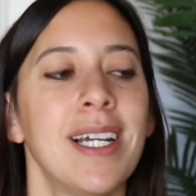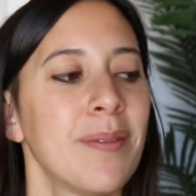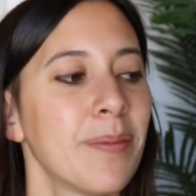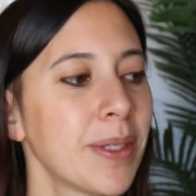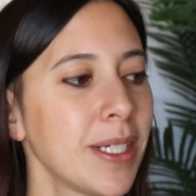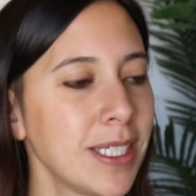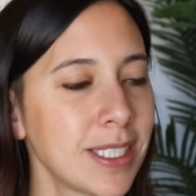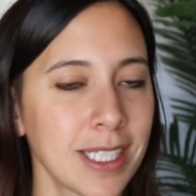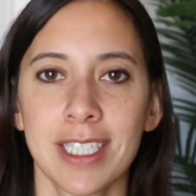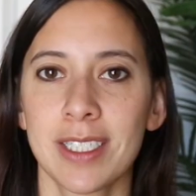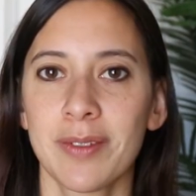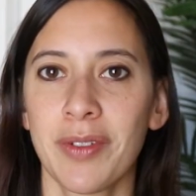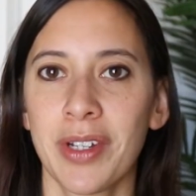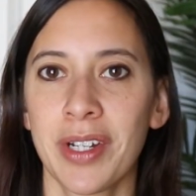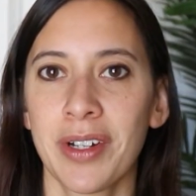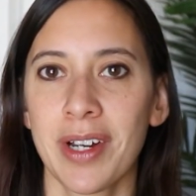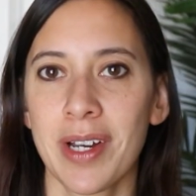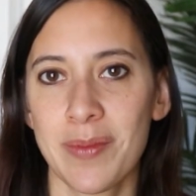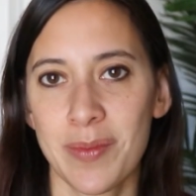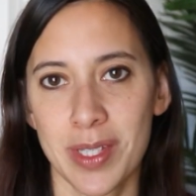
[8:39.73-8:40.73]
Please like this
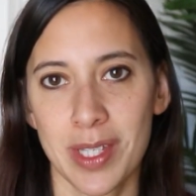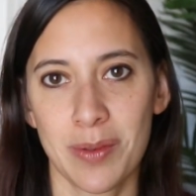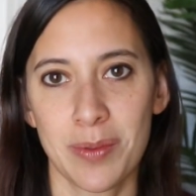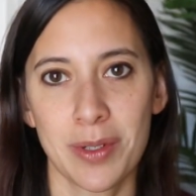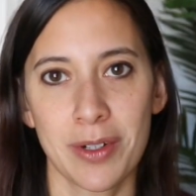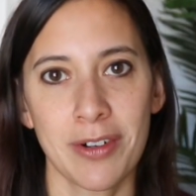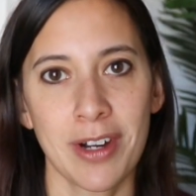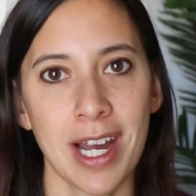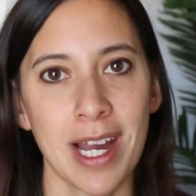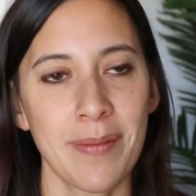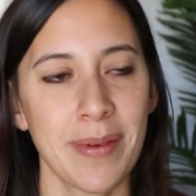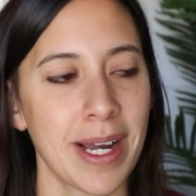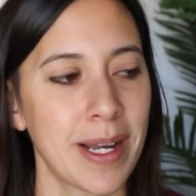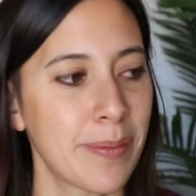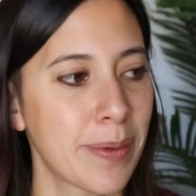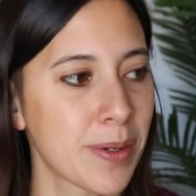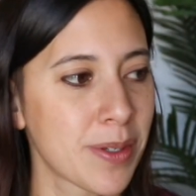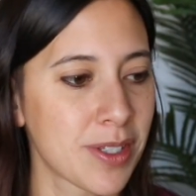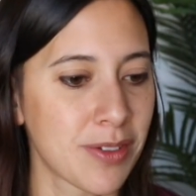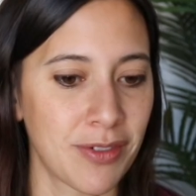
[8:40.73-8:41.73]
video and subscribe. I
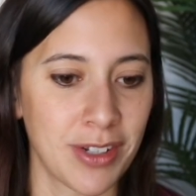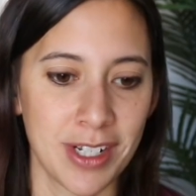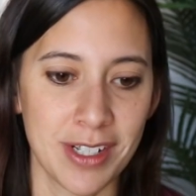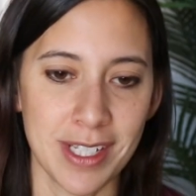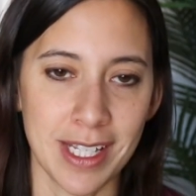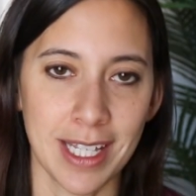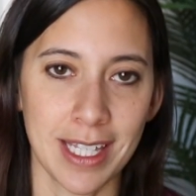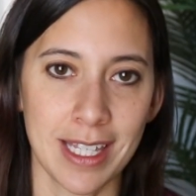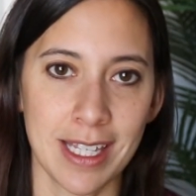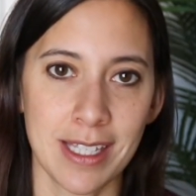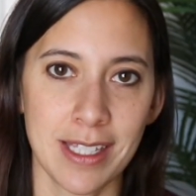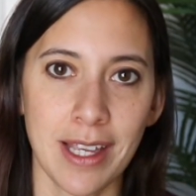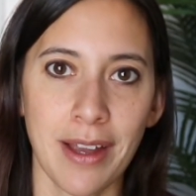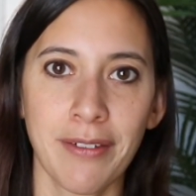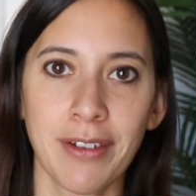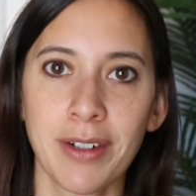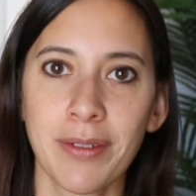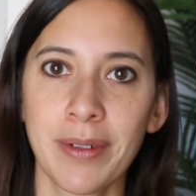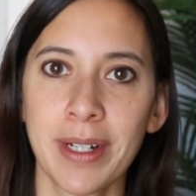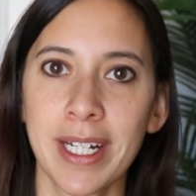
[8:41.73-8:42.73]
post videos like this
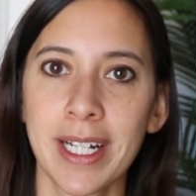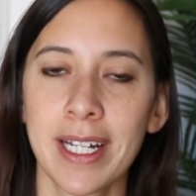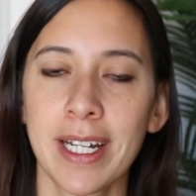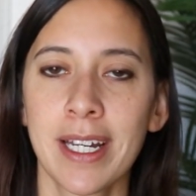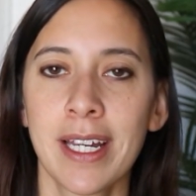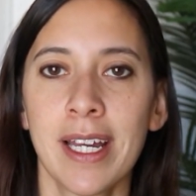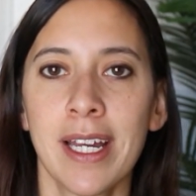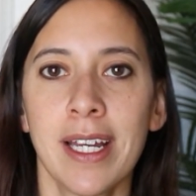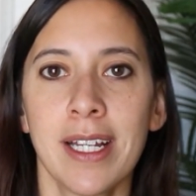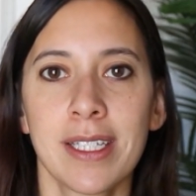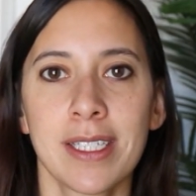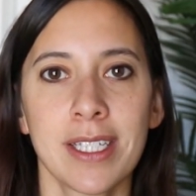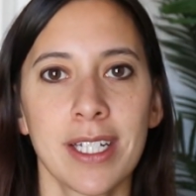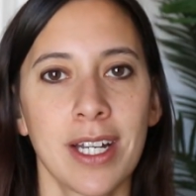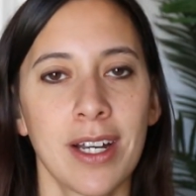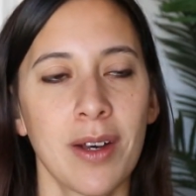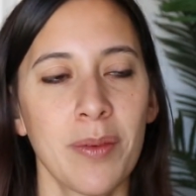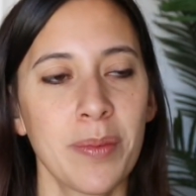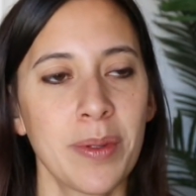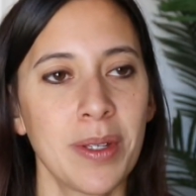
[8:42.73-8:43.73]
every week to
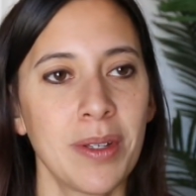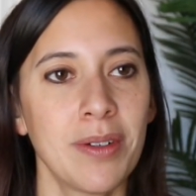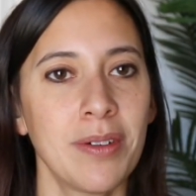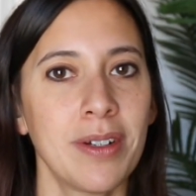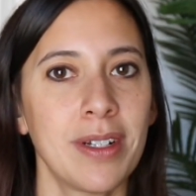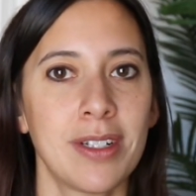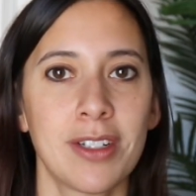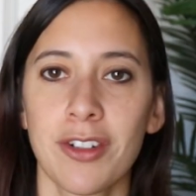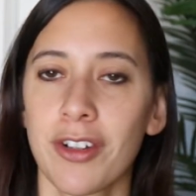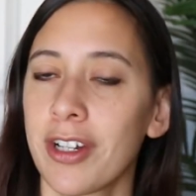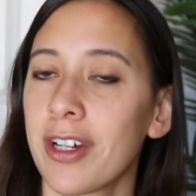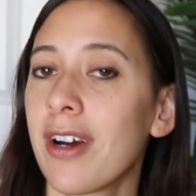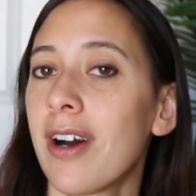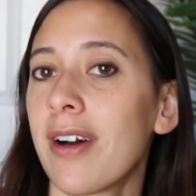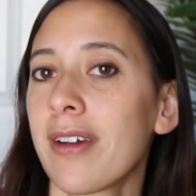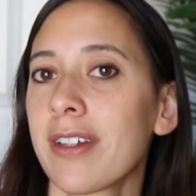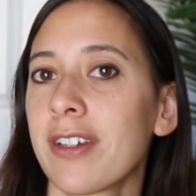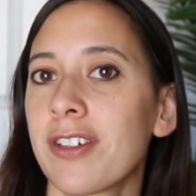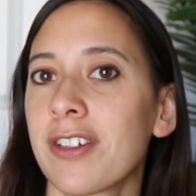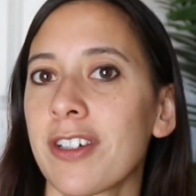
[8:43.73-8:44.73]
help you enjoy your
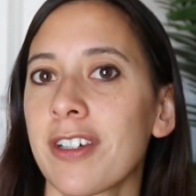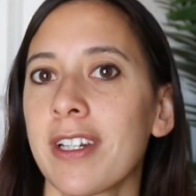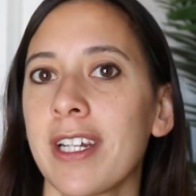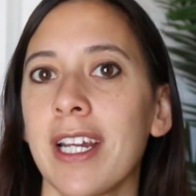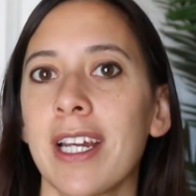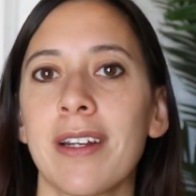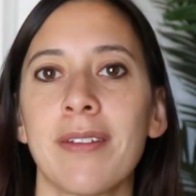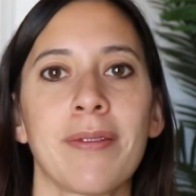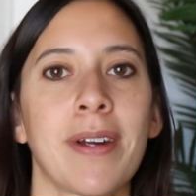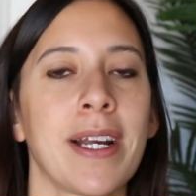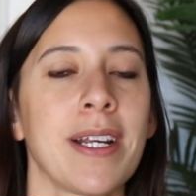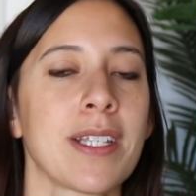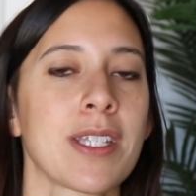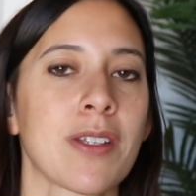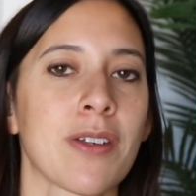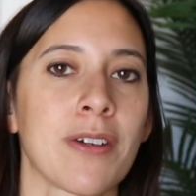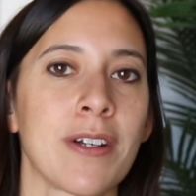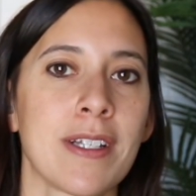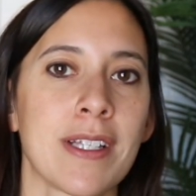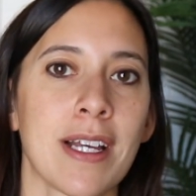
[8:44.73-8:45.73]
author journey and write
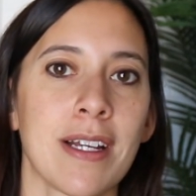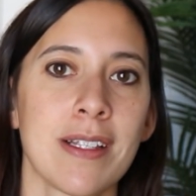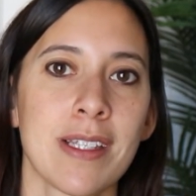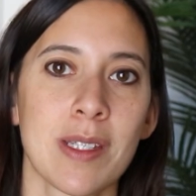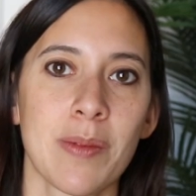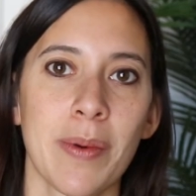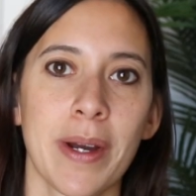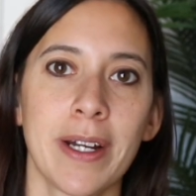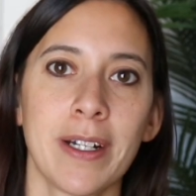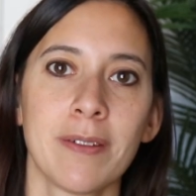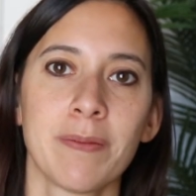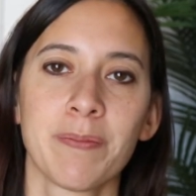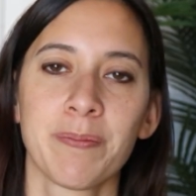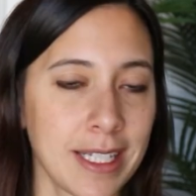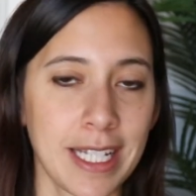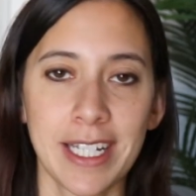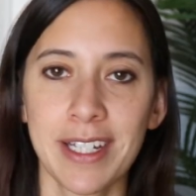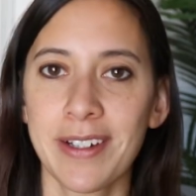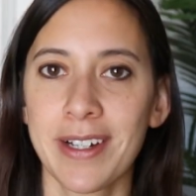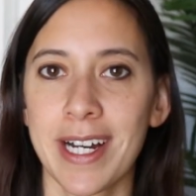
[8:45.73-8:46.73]
stories that inspire.
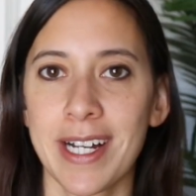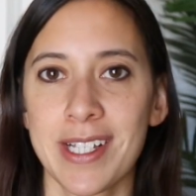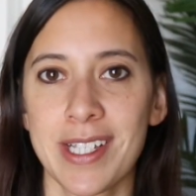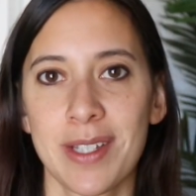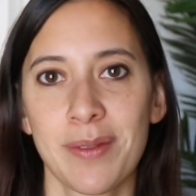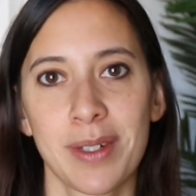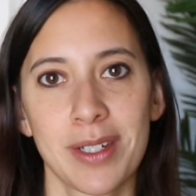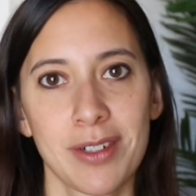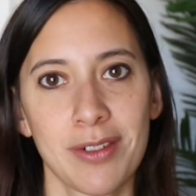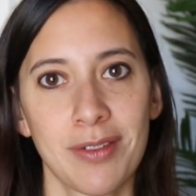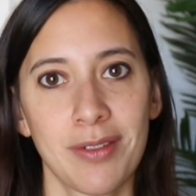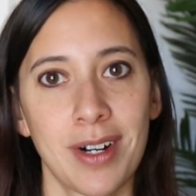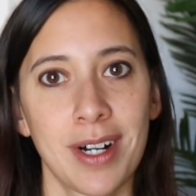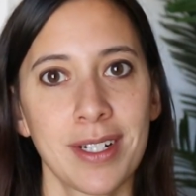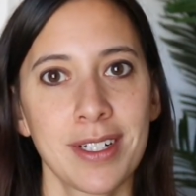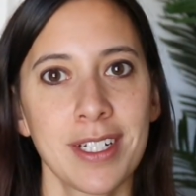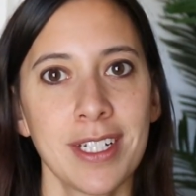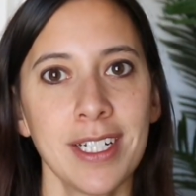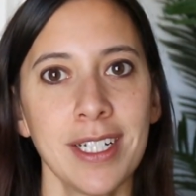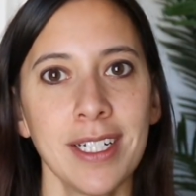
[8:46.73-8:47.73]
Thank you guys so much for
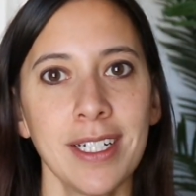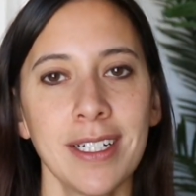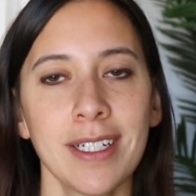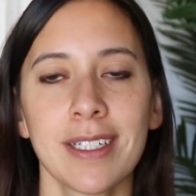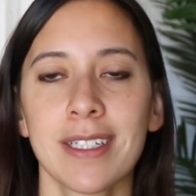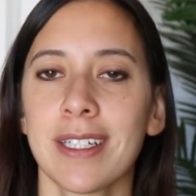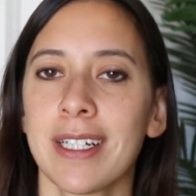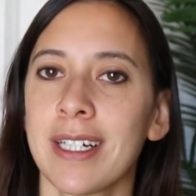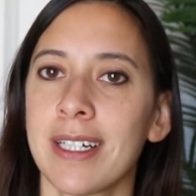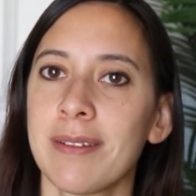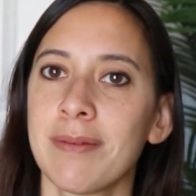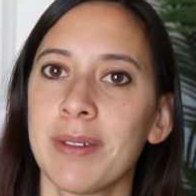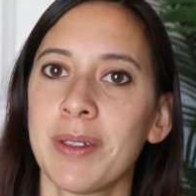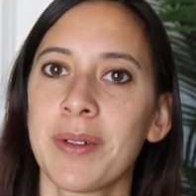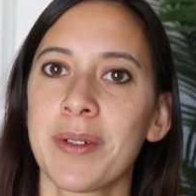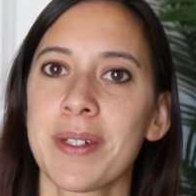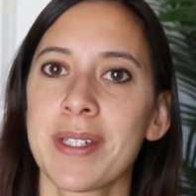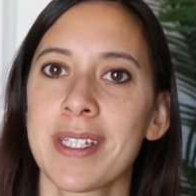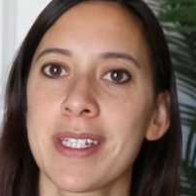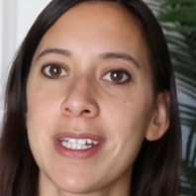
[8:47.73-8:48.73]
watching, and we
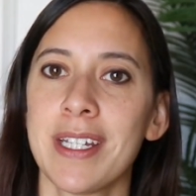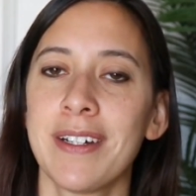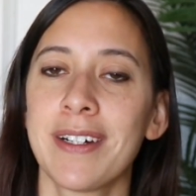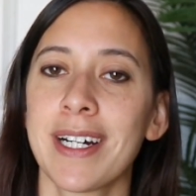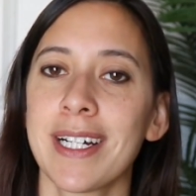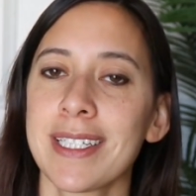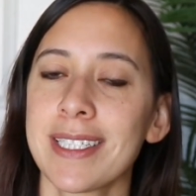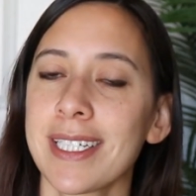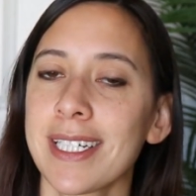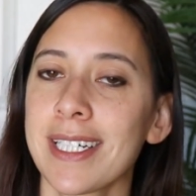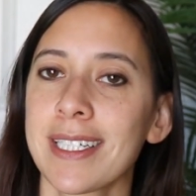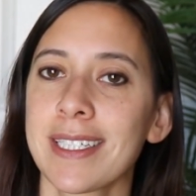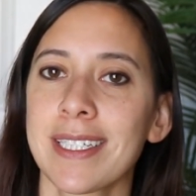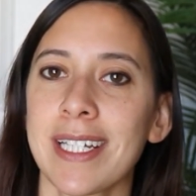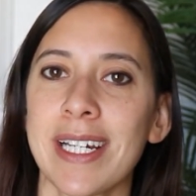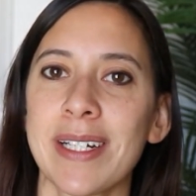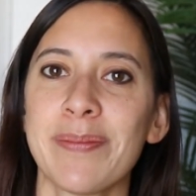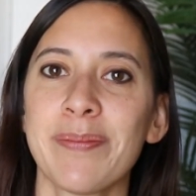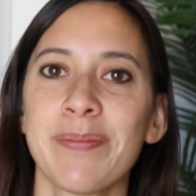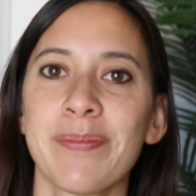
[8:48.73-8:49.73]
will see you guys next
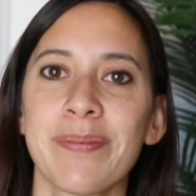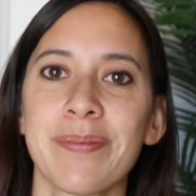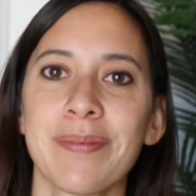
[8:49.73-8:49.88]
time.